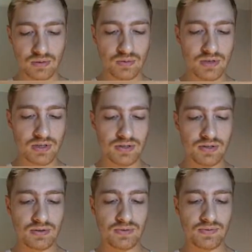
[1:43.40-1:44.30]
1,
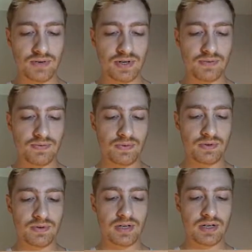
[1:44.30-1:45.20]
2, 3,
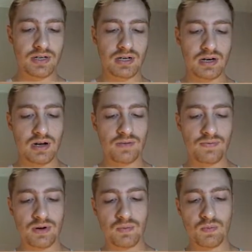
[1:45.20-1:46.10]
4. I declare a
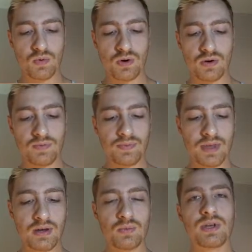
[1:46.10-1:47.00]
thumb war.
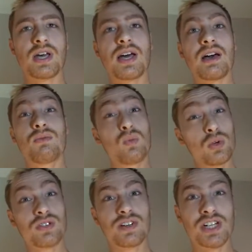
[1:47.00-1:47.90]
And we have Water